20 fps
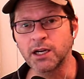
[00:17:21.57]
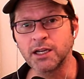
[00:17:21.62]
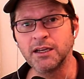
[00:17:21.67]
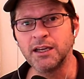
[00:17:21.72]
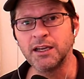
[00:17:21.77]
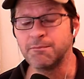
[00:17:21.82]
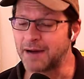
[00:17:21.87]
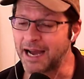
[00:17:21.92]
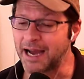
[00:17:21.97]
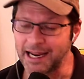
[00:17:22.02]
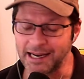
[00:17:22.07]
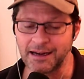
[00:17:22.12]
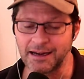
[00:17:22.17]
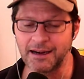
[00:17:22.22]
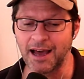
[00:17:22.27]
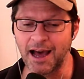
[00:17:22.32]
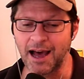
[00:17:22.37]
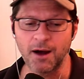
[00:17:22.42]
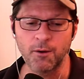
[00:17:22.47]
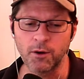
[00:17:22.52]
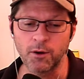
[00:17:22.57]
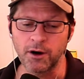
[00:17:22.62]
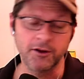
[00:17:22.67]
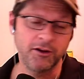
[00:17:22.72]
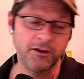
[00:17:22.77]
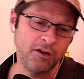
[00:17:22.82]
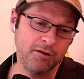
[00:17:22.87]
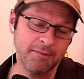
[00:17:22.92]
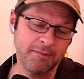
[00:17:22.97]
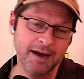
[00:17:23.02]
It might not work.
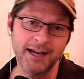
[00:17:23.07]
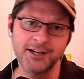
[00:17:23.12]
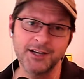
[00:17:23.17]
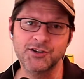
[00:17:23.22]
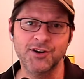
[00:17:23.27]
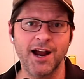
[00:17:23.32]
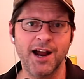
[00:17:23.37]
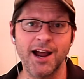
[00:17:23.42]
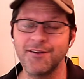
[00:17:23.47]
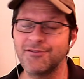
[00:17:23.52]
You might try